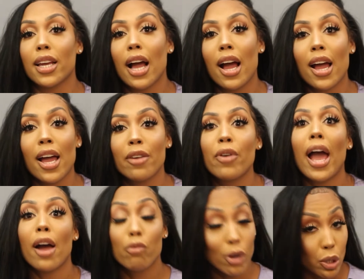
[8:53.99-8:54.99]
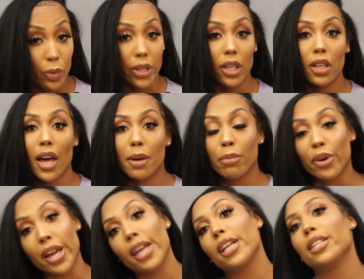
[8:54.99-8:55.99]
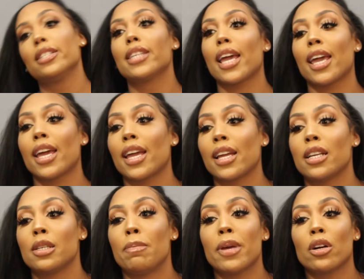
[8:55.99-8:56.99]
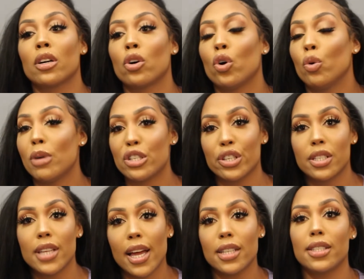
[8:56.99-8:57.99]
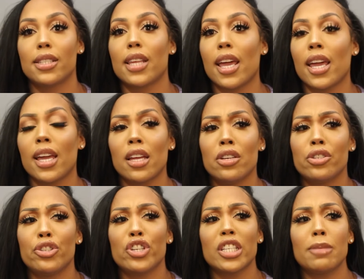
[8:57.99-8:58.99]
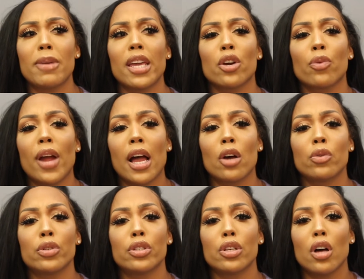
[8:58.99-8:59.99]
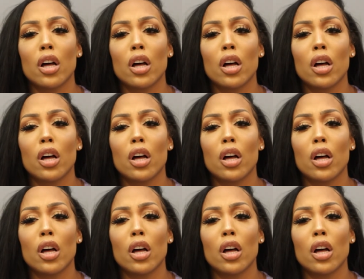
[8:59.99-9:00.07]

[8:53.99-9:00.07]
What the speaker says: I have worked with a lot of brands and been on a whole bunch of sets and just being around,